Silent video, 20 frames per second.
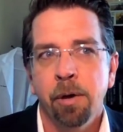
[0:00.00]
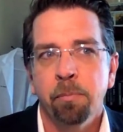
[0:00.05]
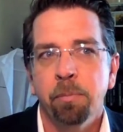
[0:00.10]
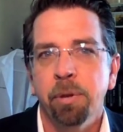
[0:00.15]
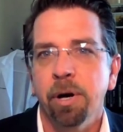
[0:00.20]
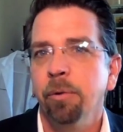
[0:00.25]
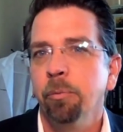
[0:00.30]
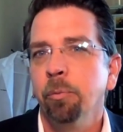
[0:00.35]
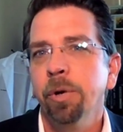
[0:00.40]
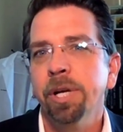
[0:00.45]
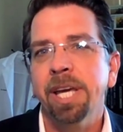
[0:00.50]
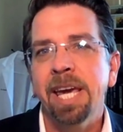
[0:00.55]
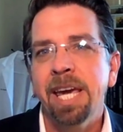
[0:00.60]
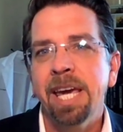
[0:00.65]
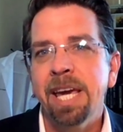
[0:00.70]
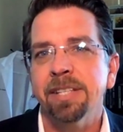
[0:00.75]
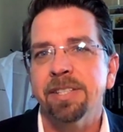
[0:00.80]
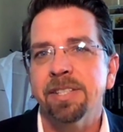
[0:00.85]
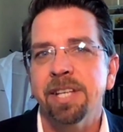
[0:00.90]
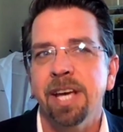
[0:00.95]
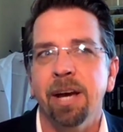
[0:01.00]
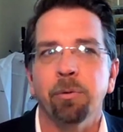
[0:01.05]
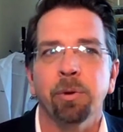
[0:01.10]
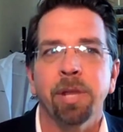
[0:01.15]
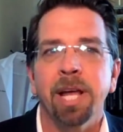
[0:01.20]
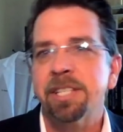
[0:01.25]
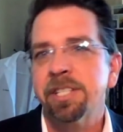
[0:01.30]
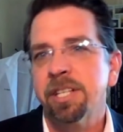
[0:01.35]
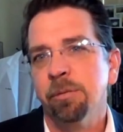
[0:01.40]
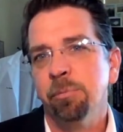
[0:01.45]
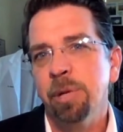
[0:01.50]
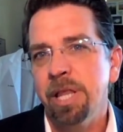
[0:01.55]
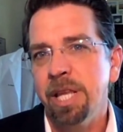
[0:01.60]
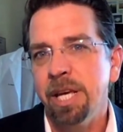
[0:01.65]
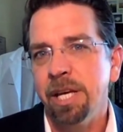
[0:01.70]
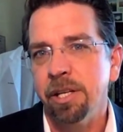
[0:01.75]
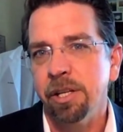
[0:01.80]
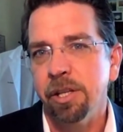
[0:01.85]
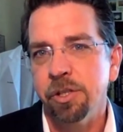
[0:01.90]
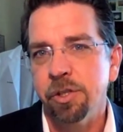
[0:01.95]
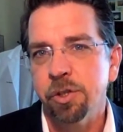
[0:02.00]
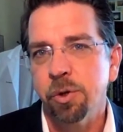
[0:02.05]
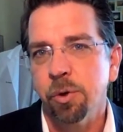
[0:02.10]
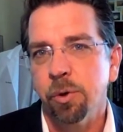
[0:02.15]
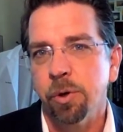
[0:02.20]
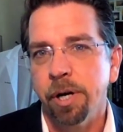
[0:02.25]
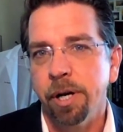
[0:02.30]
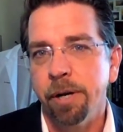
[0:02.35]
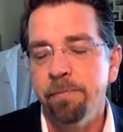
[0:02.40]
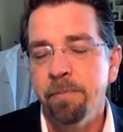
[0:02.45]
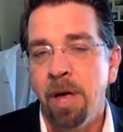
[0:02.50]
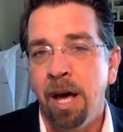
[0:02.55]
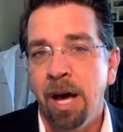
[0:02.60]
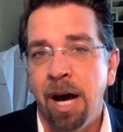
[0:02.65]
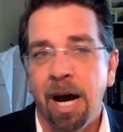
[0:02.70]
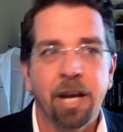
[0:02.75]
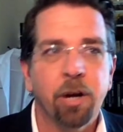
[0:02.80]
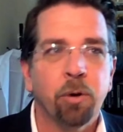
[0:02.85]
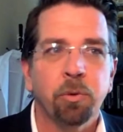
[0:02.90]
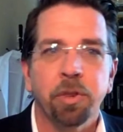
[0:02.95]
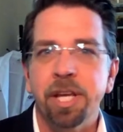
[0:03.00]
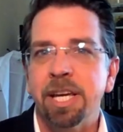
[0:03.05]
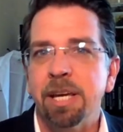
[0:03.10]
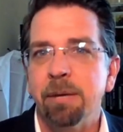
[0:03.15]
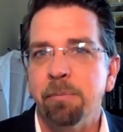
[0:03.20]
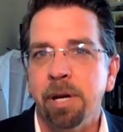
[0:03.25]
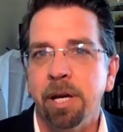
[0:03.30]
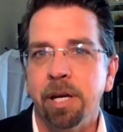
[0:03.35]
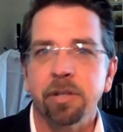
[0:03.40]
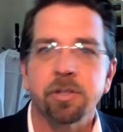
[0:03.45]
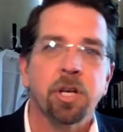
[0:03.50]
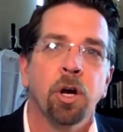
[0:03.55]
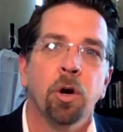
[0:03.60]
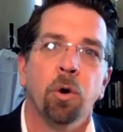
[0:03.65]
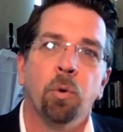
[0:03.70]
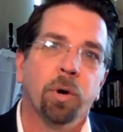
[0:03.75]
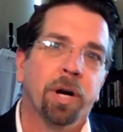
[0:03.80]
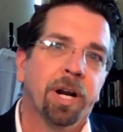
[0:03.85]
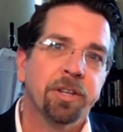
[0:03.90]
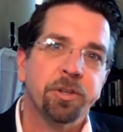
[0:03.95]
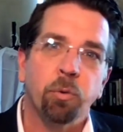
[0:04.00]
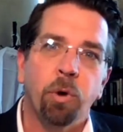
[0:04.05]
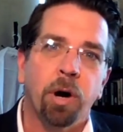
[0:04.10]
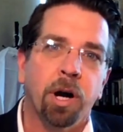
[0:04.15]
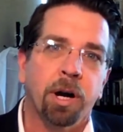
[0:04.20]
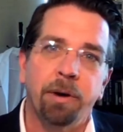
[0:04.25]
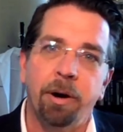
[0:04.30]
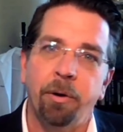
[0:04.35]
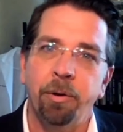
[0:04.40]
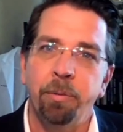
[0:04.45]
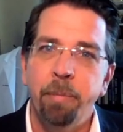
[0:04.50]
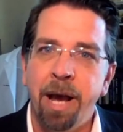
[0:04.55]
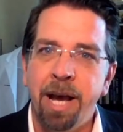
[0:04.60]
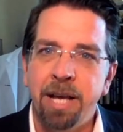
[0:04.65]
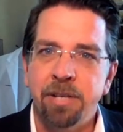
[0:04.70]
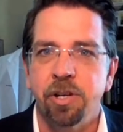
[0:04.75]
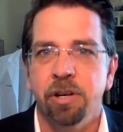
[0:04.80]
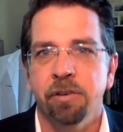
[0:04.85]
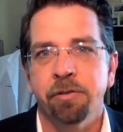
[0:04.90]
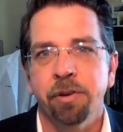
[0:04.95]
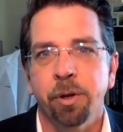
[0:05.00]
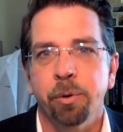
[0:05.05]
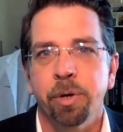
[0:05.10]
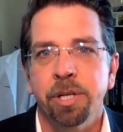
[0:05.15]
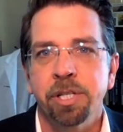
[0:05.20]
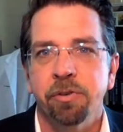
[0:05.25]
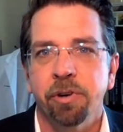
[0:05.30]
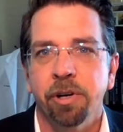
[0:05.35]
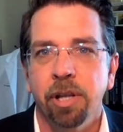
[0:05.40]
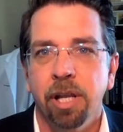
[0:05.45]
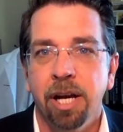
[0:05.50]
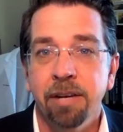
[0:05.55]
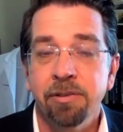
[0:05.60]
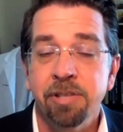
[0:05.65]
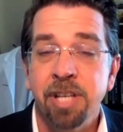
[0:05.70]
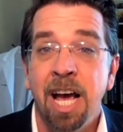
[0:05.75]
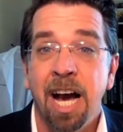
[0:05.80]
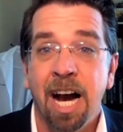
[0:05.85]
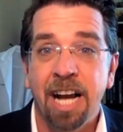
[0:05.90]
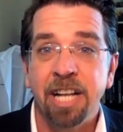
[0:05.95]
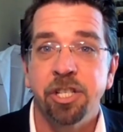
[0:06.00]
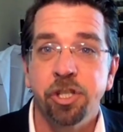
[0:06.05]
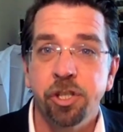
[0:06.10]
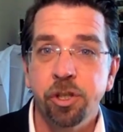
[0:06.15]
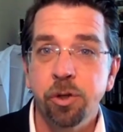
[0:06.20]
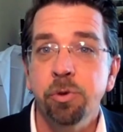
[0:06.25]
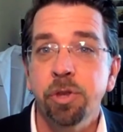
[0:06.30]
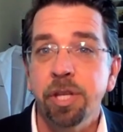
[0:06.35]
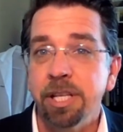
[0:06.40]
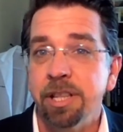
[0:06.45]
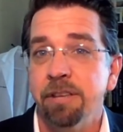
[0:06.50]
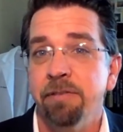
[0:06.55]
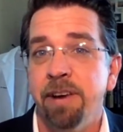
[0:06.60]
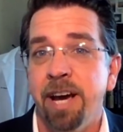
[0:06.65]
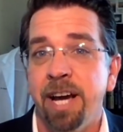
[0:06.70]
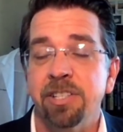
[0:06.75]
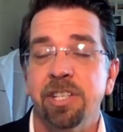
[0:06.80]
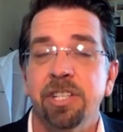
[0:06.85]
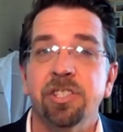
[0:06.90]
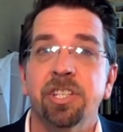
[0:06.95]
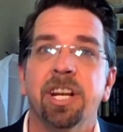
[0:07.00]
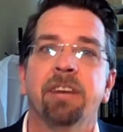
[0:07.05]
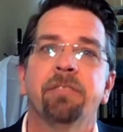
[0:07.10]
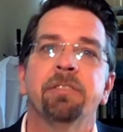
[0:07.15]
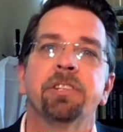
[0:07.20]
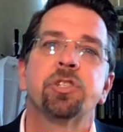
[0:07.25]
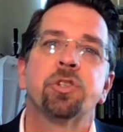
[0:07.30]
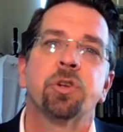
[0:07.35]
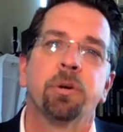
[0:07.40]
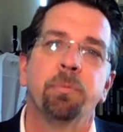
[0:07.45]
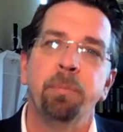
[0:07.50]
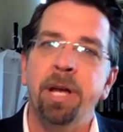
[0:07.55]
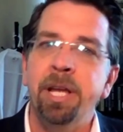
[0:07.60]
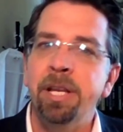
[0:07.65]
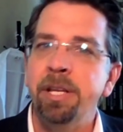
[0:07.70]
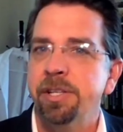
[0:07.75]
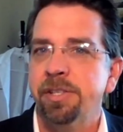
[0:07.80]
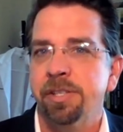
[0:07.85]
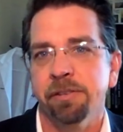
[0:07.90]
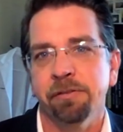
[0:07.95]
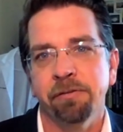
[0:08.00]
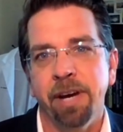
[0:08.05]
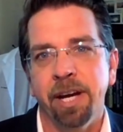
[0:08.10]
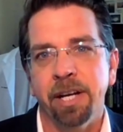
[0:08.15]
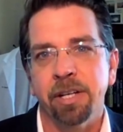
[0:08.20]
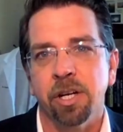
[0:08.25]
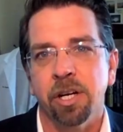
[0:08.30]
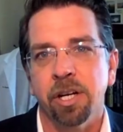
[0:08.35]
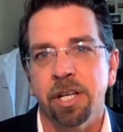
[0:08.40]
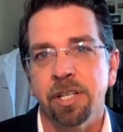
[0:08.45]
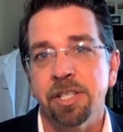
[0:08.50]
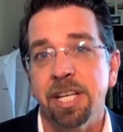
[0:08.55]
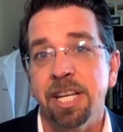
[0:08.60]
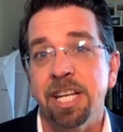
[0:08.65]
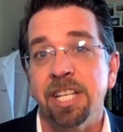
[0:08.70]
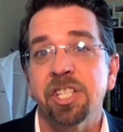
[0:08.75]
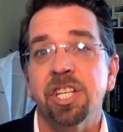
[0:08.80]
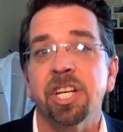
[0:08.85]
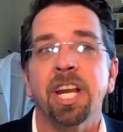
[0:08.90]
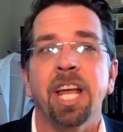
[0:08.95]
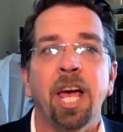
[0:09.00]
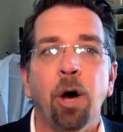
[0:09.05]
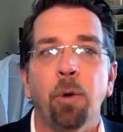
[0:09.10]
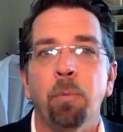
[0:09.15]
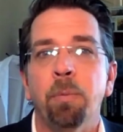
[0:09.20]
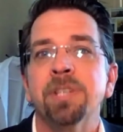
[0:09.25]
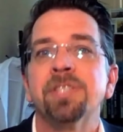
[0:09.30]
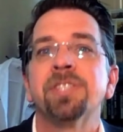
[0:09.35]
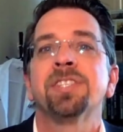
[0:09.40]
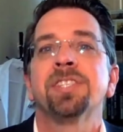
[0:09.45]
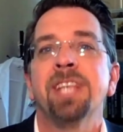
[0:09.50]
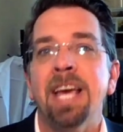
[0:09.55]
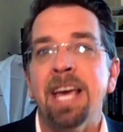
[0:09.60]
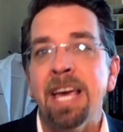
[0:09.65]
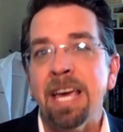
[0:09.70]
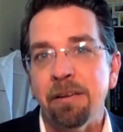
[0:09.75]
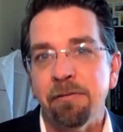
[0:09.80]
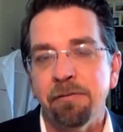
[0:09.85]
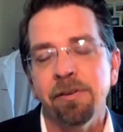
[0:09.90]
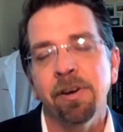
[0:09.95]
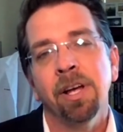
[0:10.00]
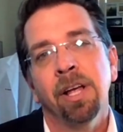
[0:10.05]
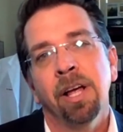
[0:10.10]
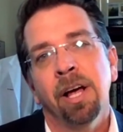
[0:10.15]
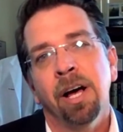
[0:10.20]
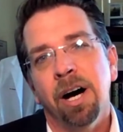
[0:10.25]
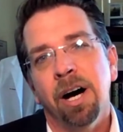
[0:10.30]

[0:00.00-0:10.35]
But we can't say, well, that's going to be the end of the story. I don't think it means we're going to have to walk around with masks on for the rest of our lives. I do think the vaccine is going to have a tremendous effect on us, and it's going to help us save